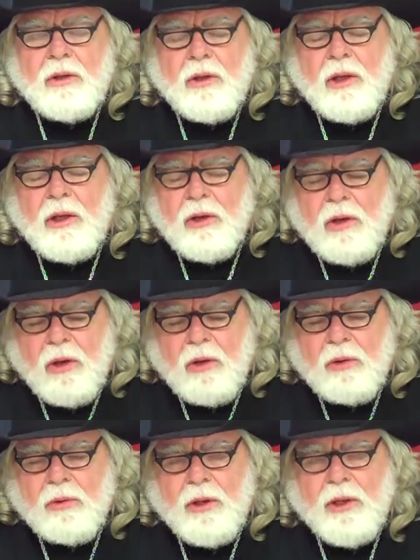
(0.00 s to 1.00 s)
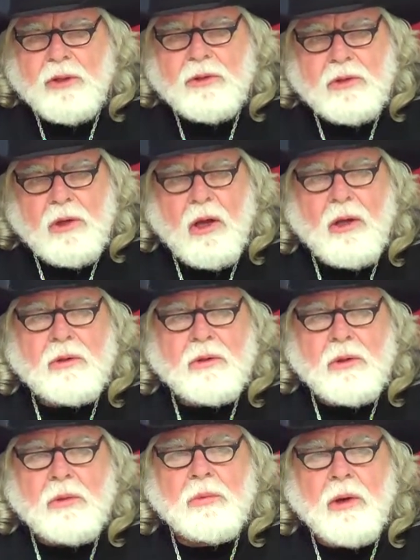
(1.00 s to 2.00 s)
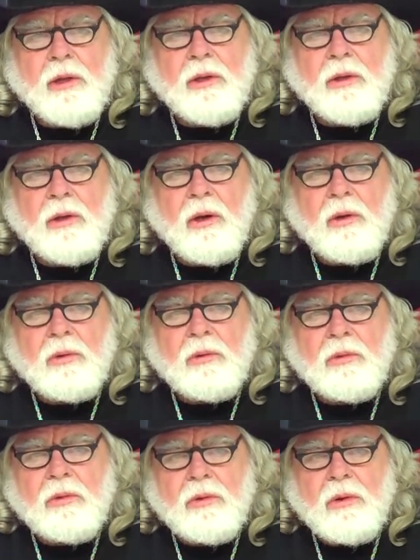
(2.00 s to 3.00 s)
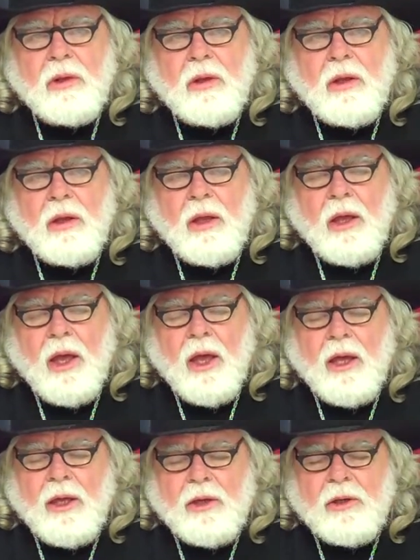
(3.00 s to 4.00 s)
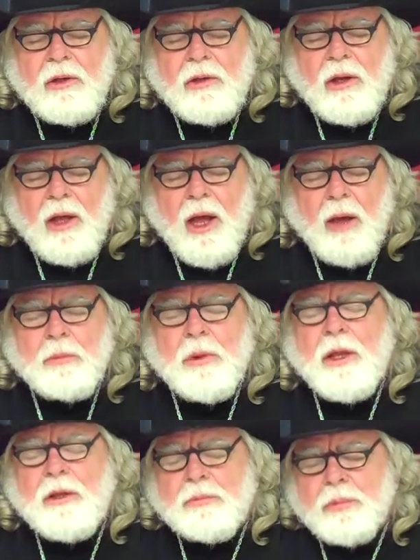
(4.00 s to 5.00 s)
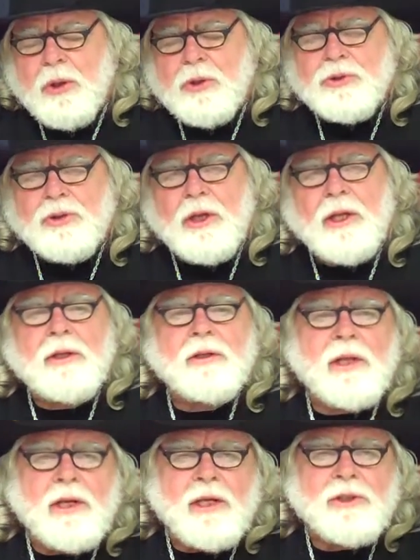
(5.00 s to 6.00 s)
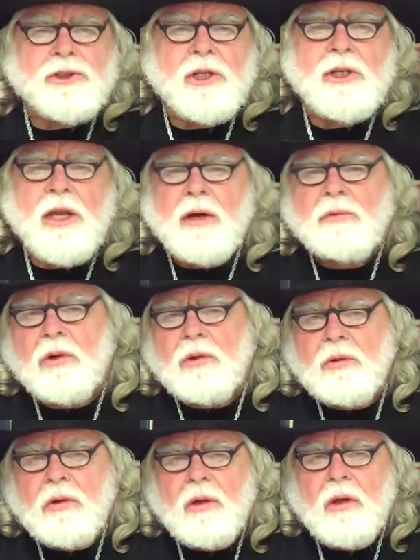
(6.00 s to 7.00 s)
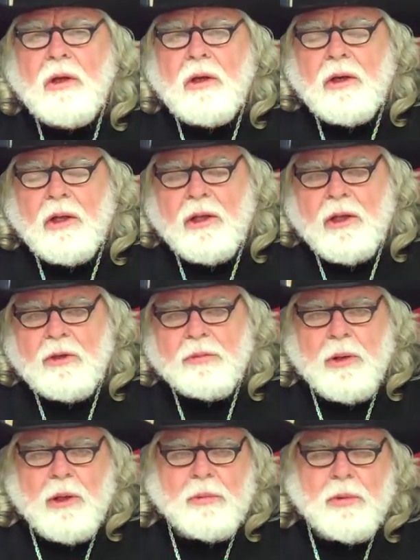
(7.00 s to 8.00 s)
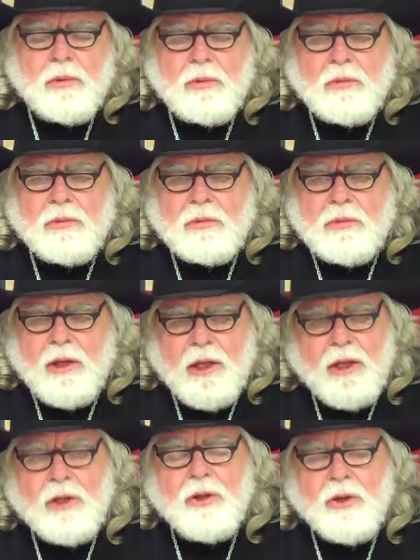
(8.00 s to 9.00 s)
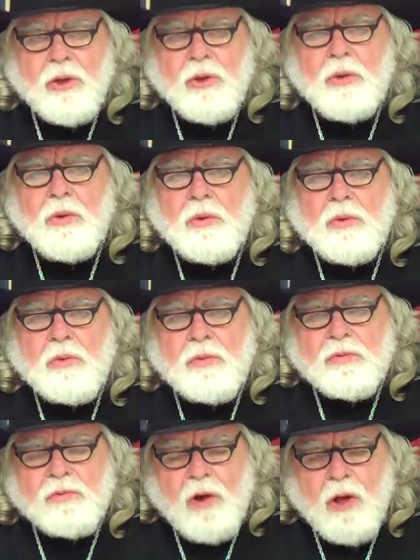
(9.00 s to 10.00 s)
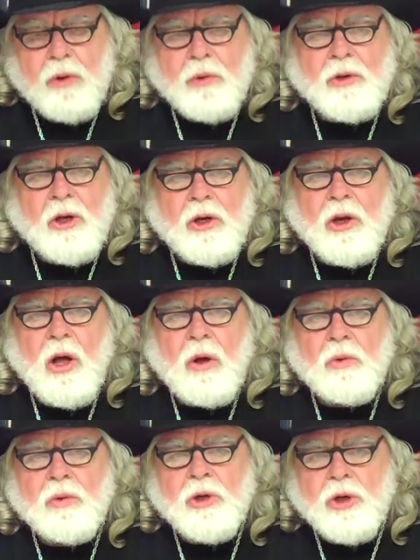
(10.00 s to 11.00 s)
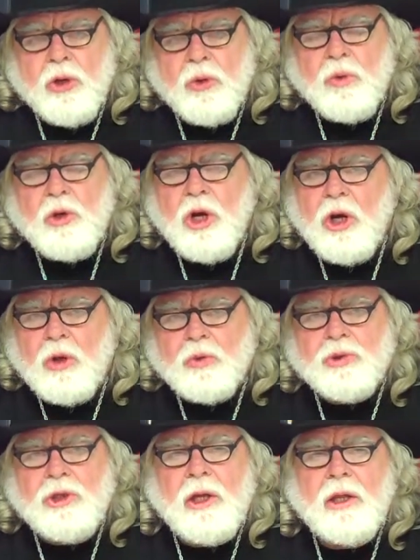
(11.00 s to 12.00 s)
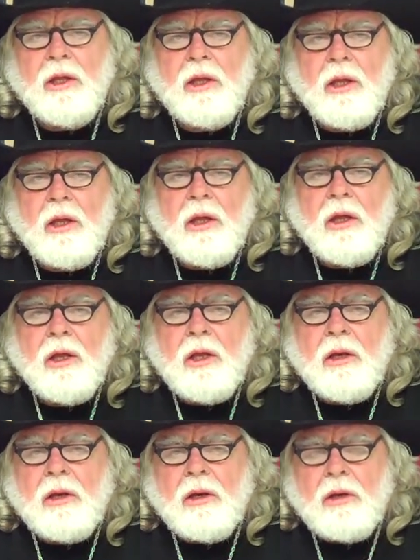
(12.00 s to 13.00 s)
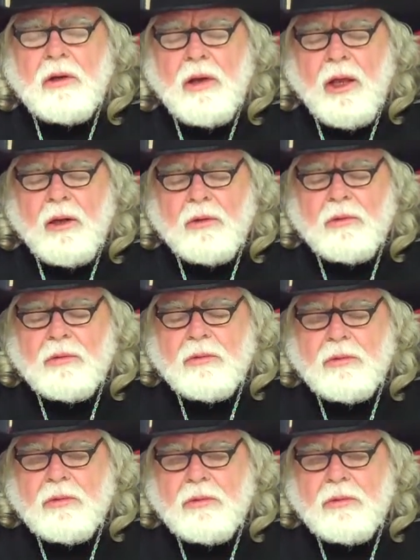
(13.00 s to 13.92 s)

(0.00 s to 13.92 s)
the law is not the way to go. And I believe personally that it's the devil that gets people into following the law too closely. Now,